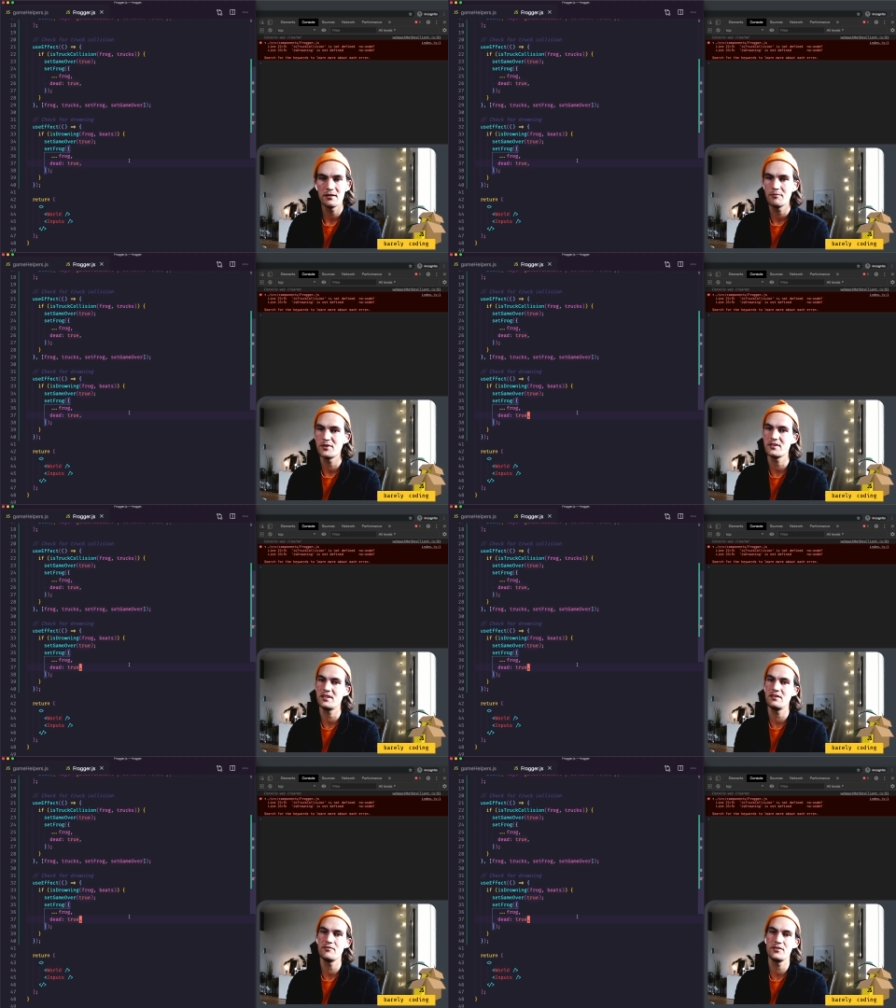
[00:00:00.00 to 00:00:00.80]
But
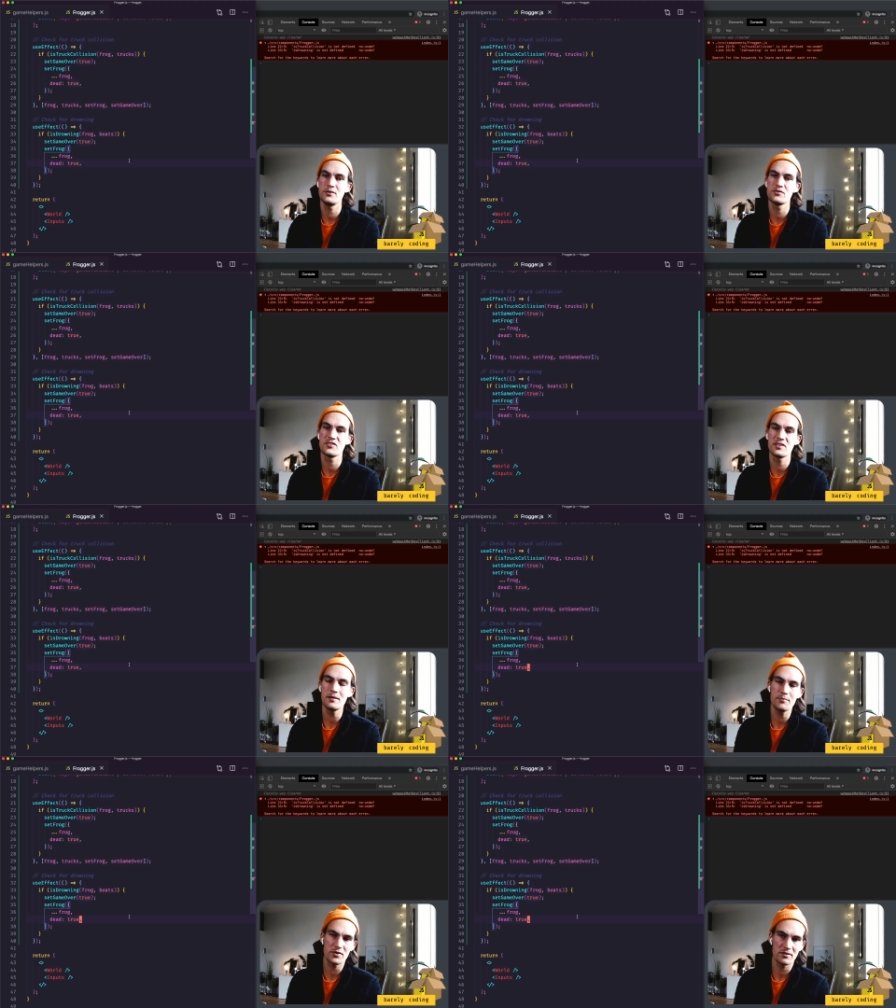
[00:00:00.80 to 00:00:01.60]
if you step
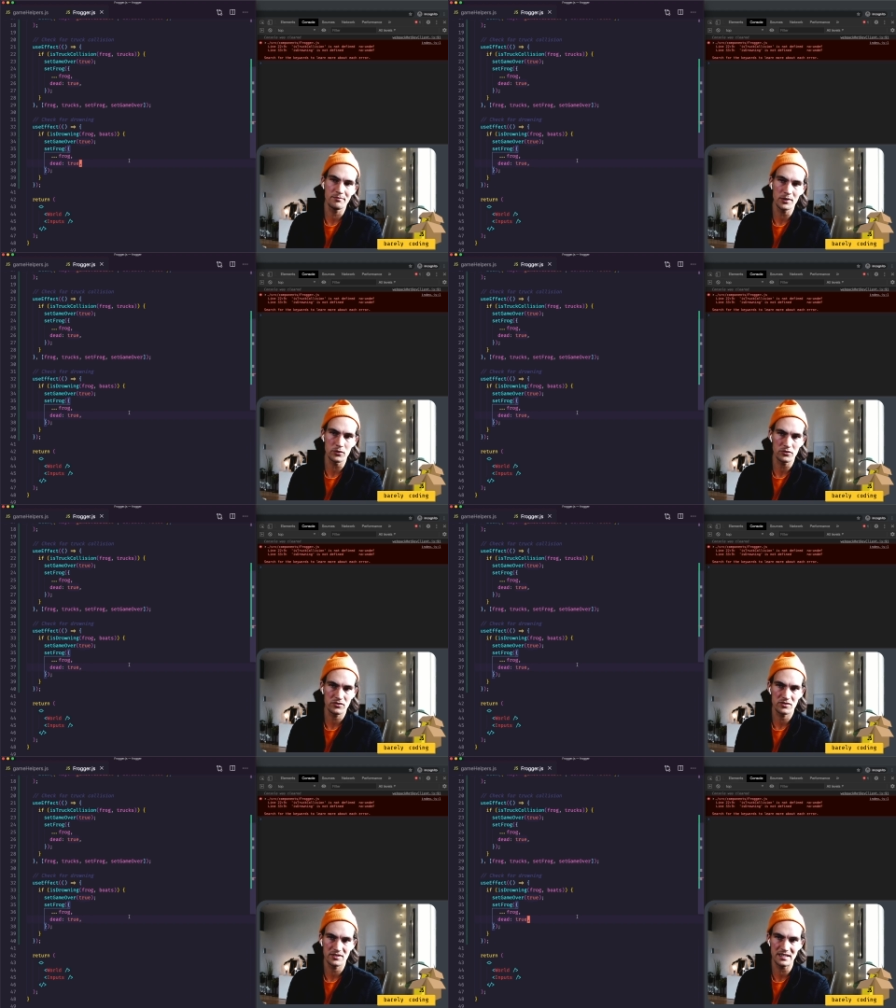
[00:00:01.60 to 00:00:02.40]
on a boat,
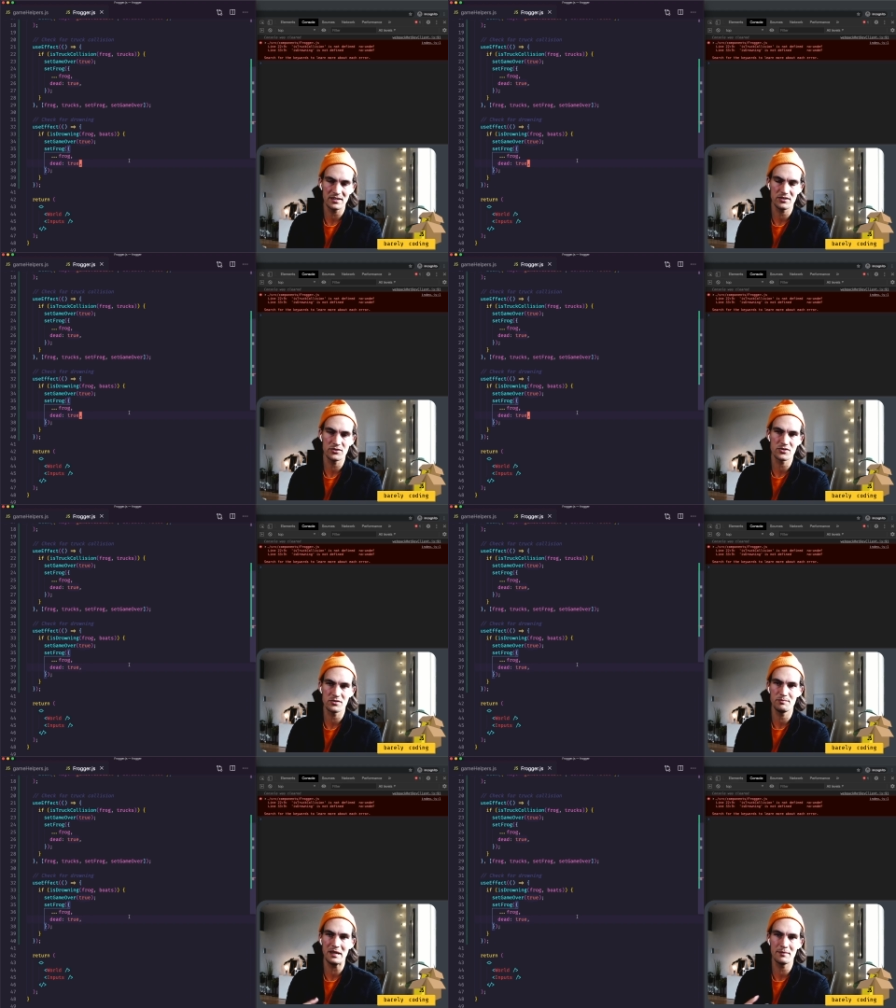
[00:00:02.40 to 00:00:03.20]
then you should
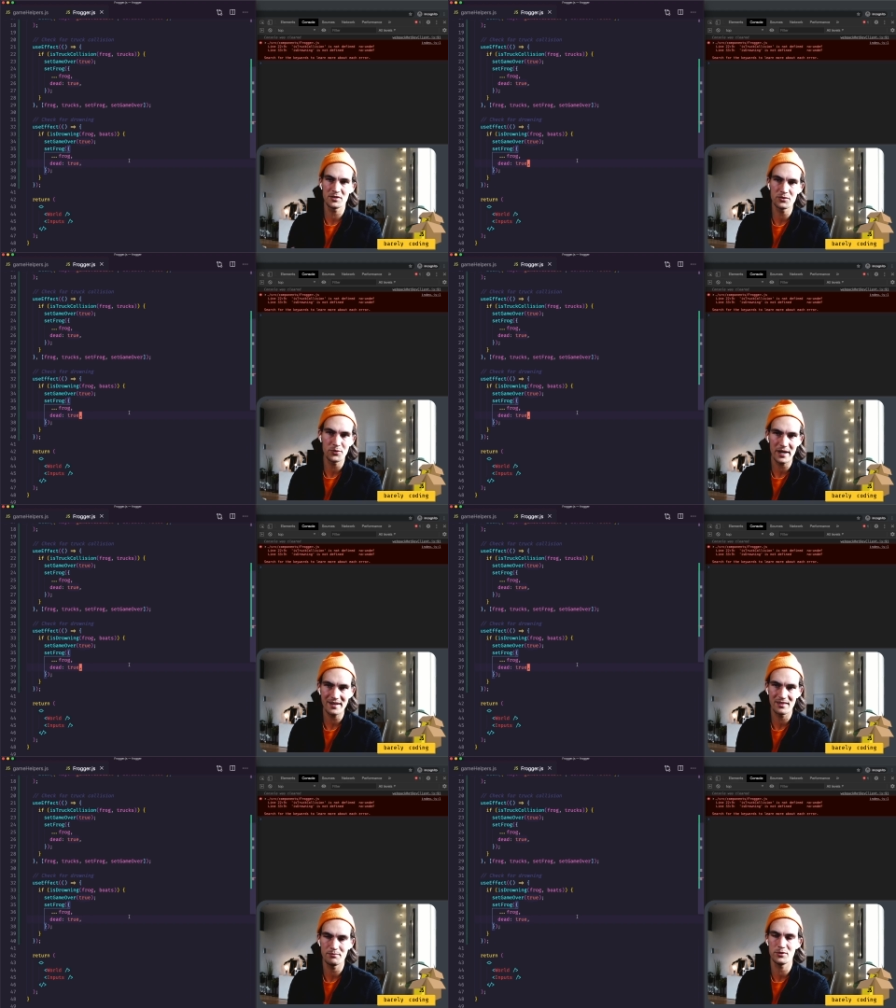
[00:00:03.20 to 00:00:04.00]
be able to ride
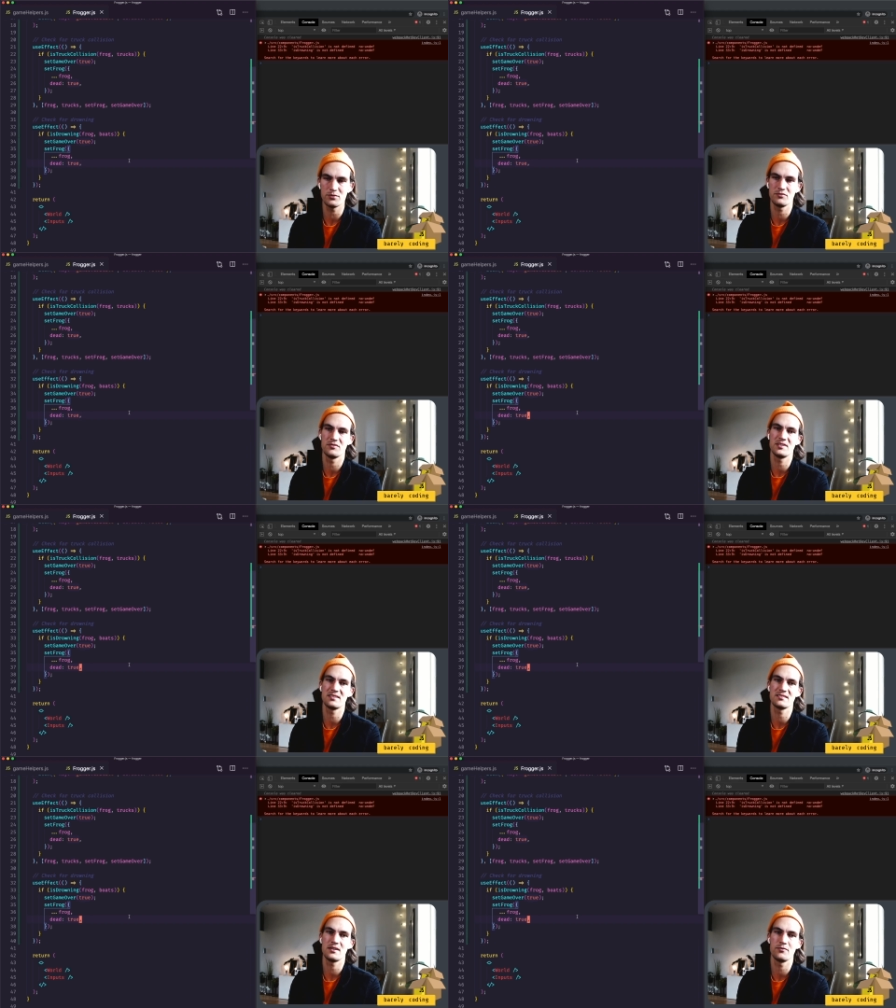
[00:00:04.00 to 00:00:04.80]
the boat.
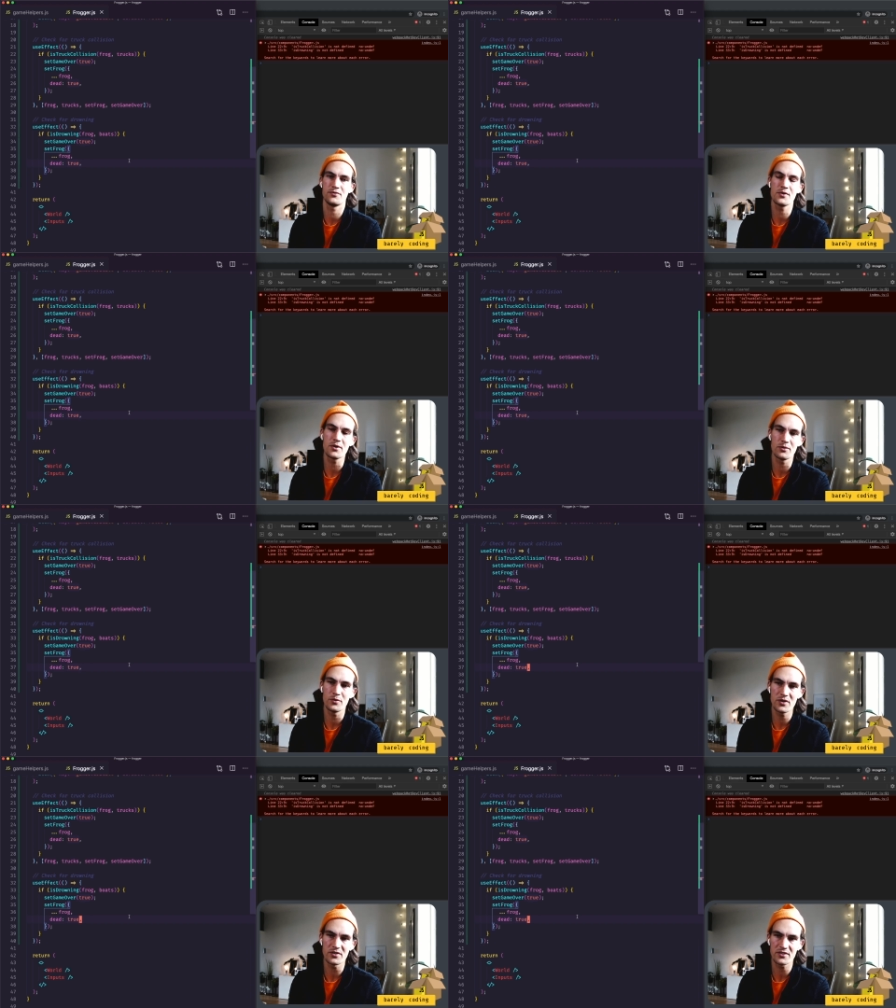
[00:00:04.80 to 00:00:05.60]
That's how Frogger
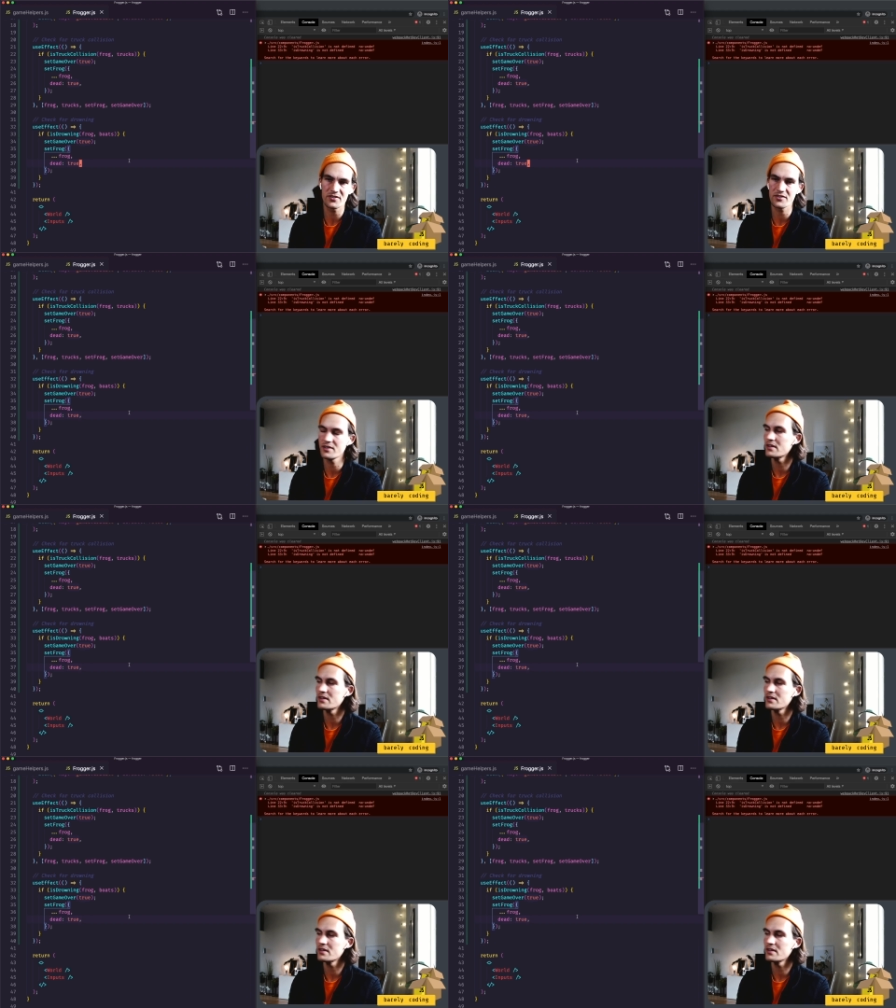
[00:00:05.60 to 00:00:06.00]
works.